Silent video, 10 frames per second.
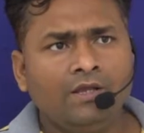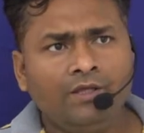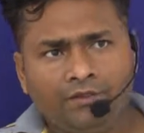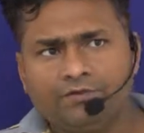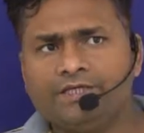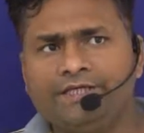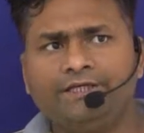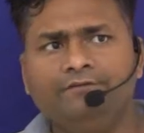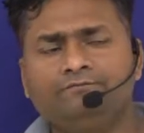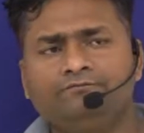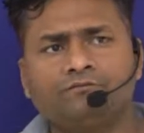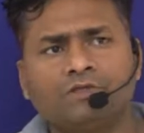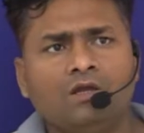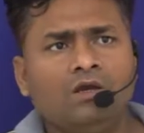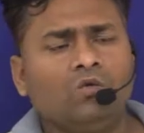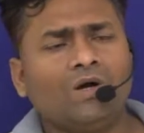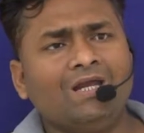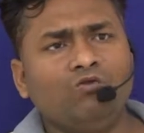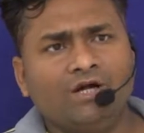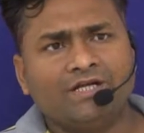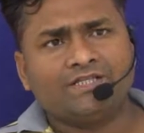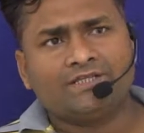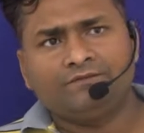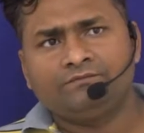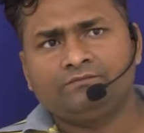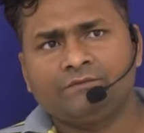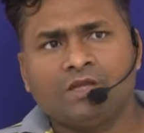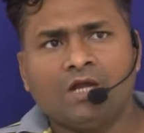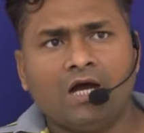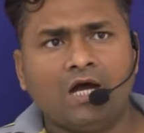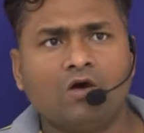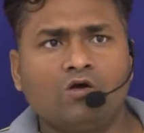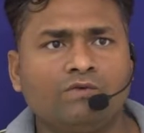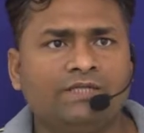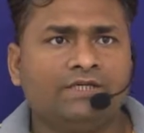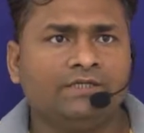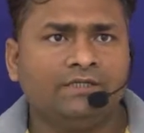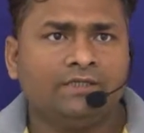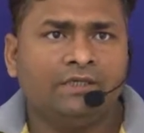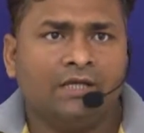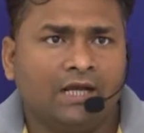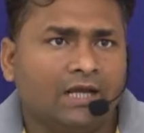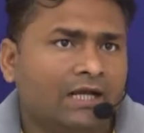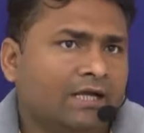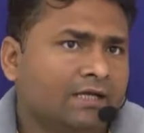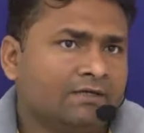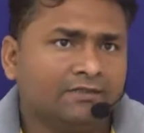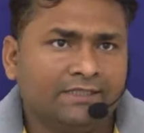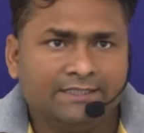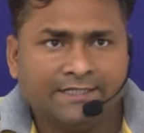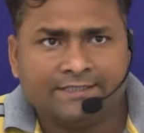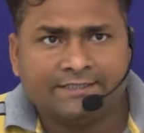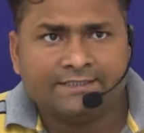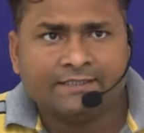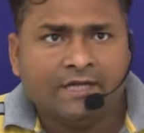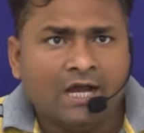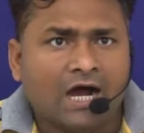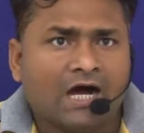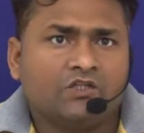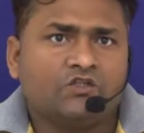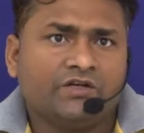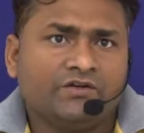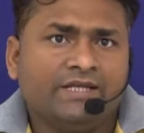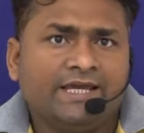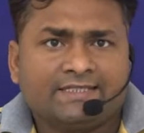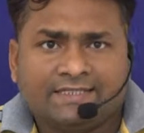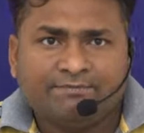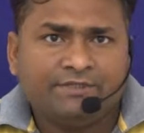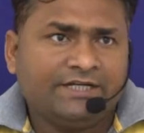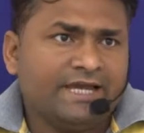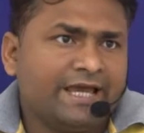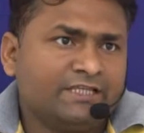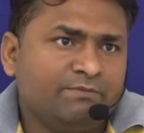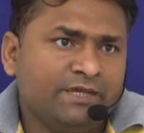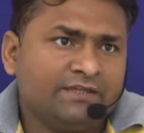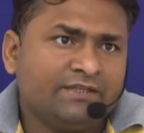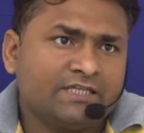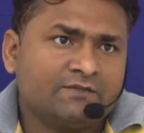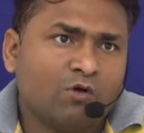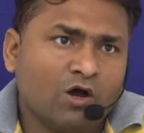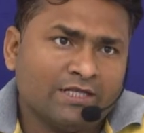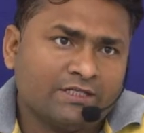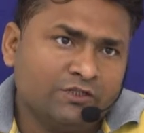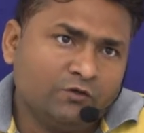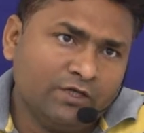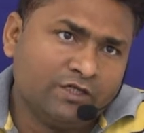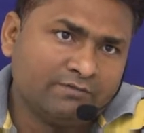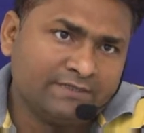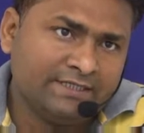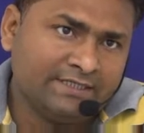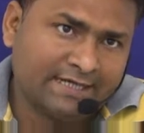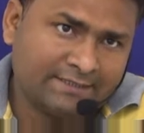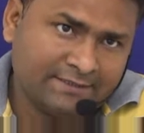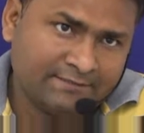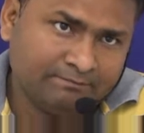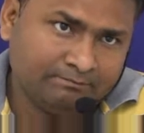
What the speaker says: You see, while words along with cliches are generally accepted as being the smallest unit of syntax,